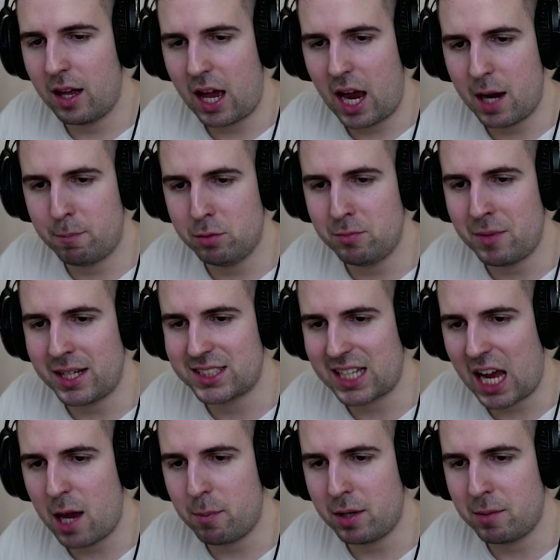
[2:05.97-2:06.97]
I put my
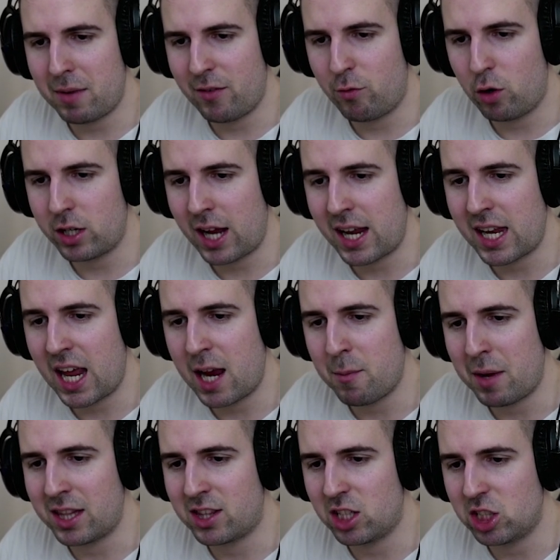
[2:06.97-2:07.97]
Skype in my Fortnite name
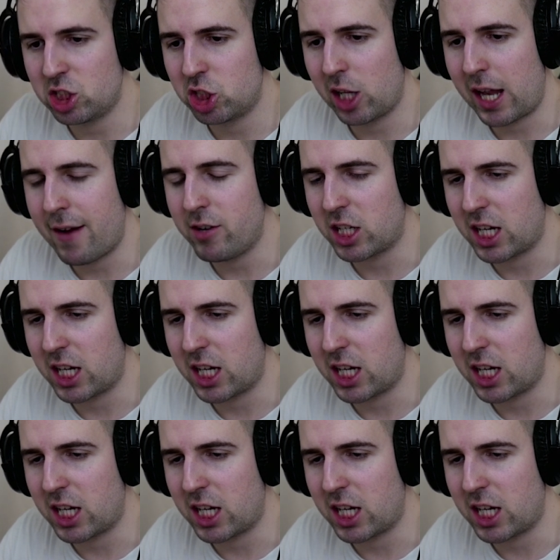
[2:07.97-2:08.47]
and thirsted every